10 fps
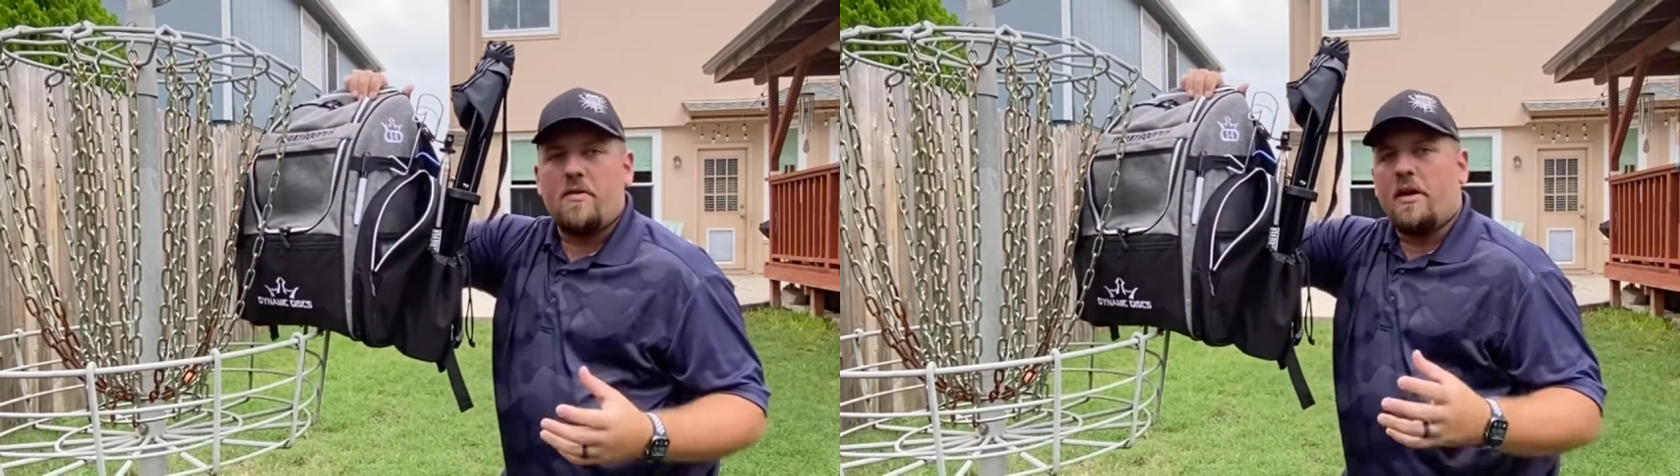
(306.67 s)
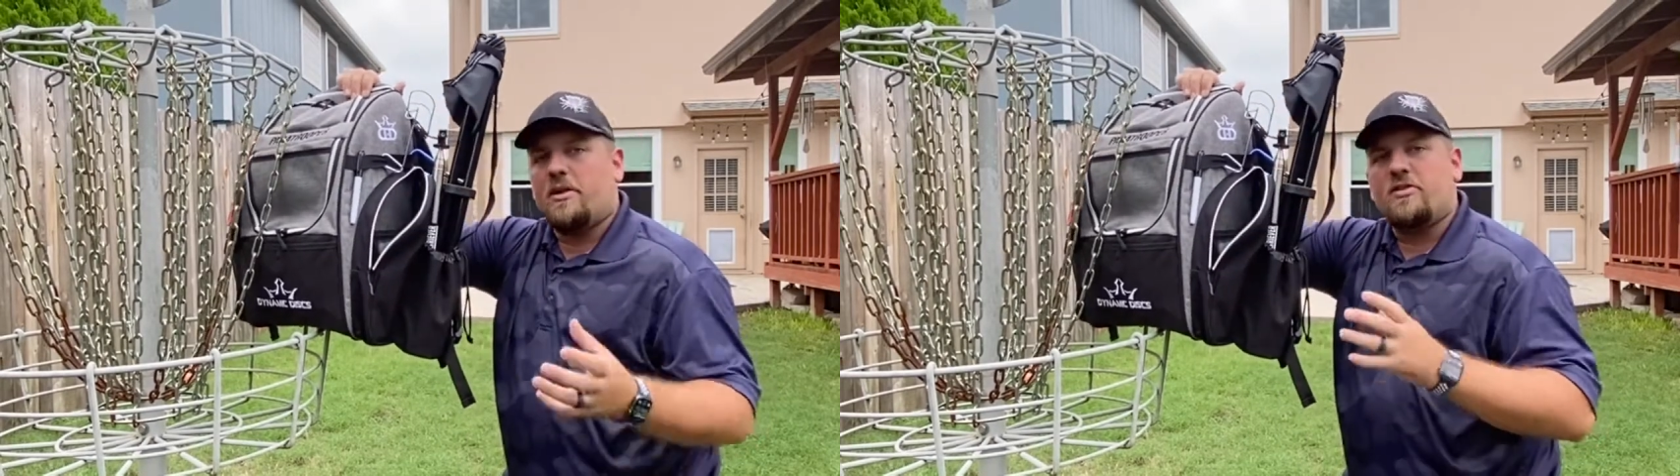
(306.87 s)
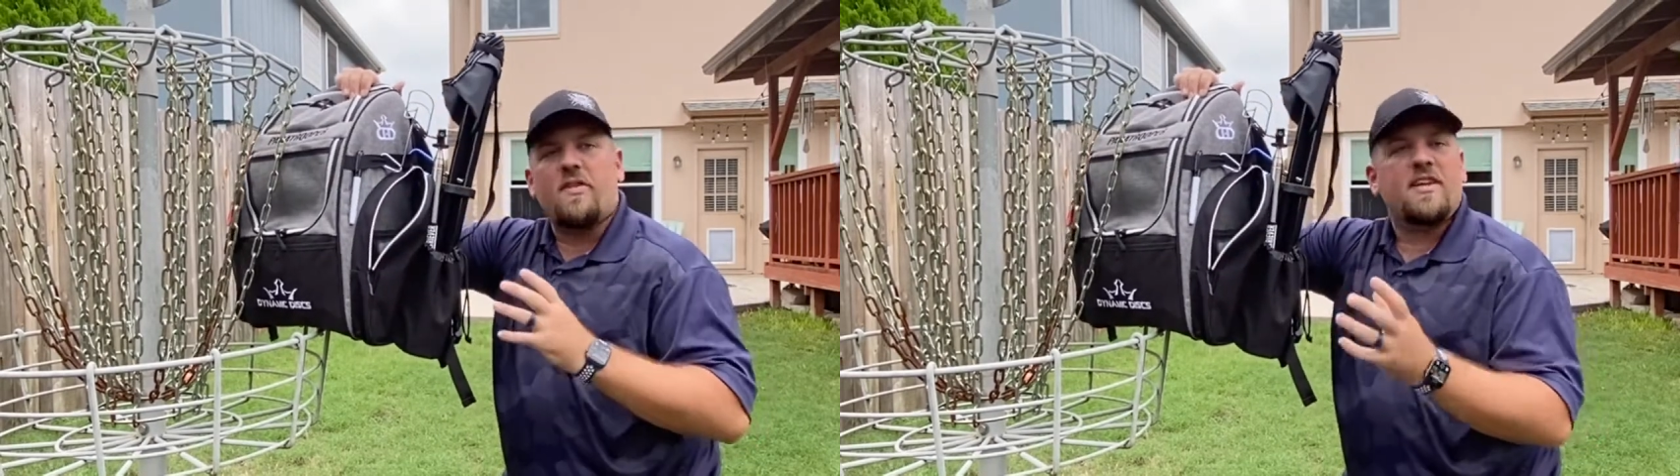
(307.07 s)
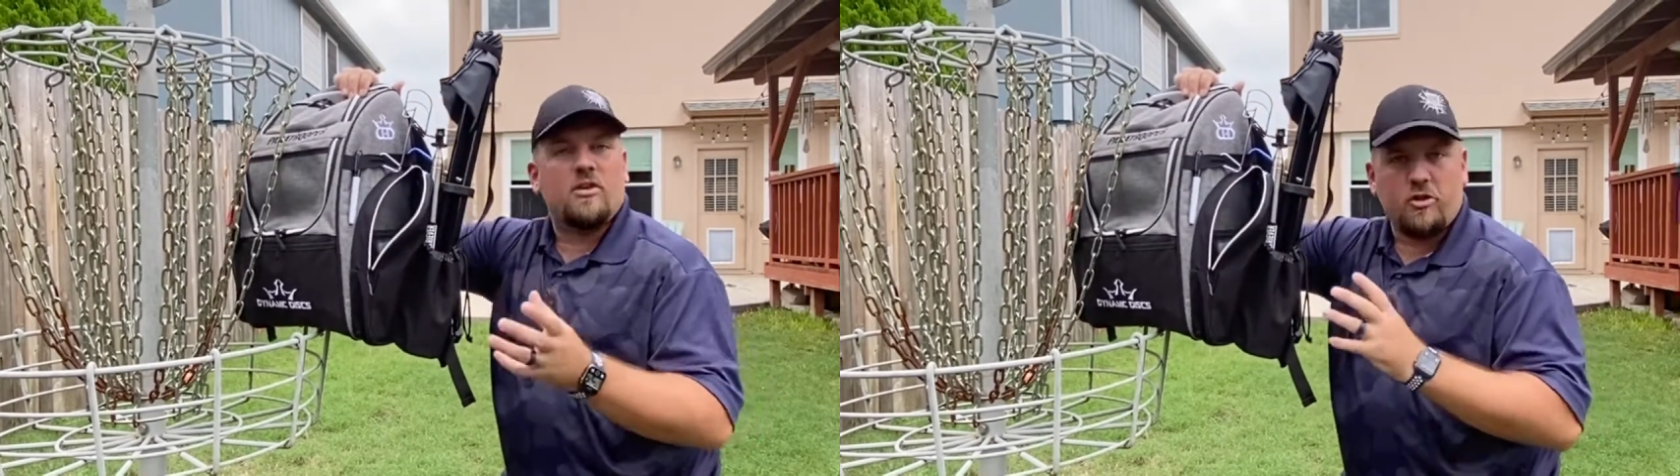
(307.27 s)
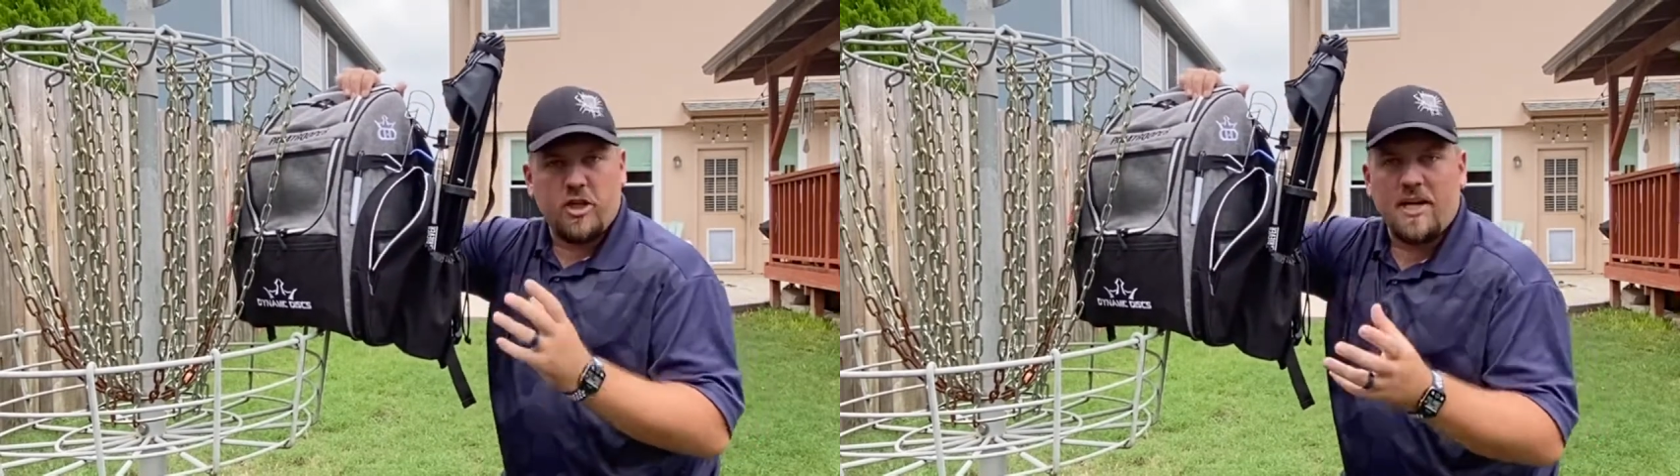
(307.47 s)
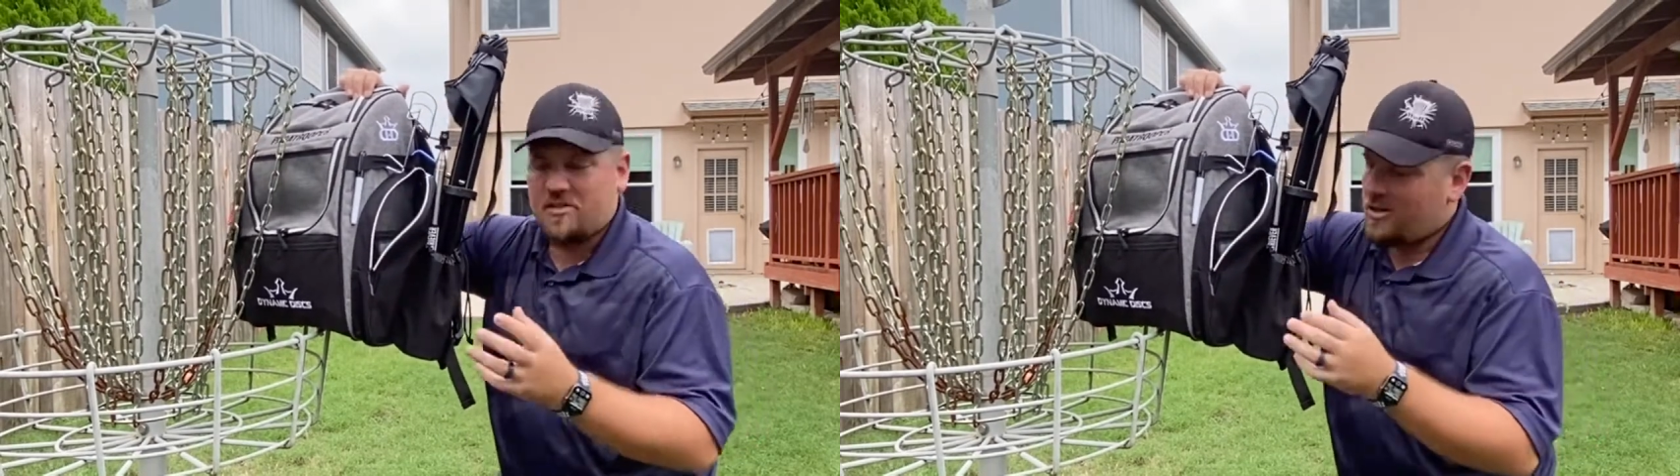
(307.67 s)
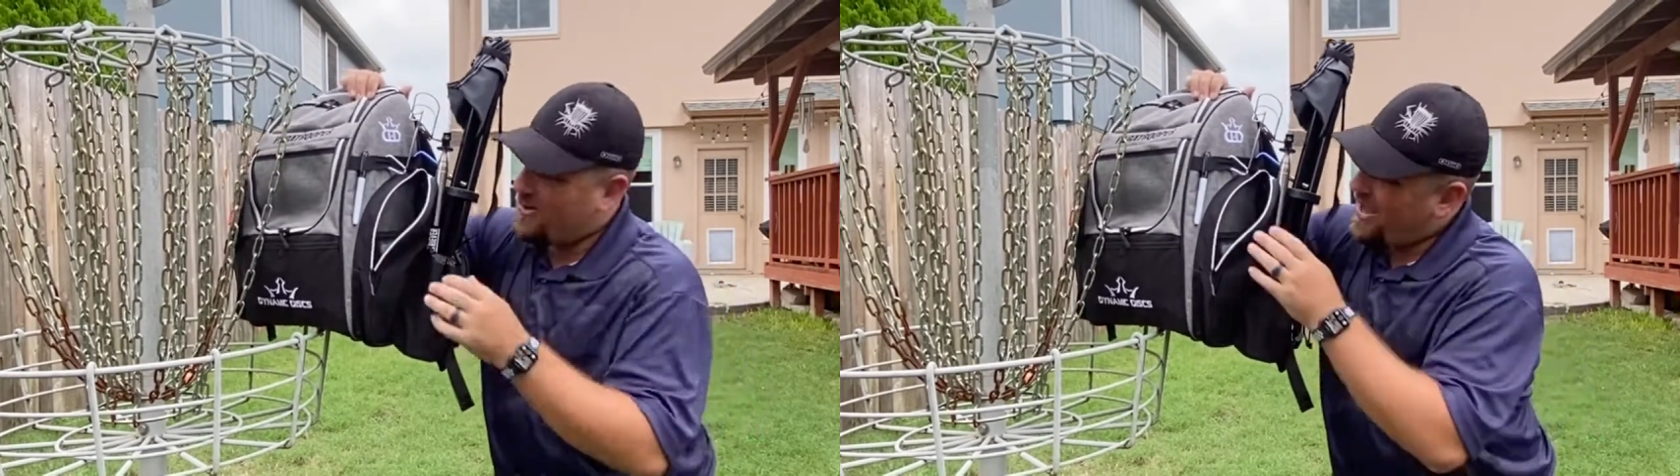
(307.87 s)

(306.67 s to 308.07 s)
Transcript: so things don't jostle around.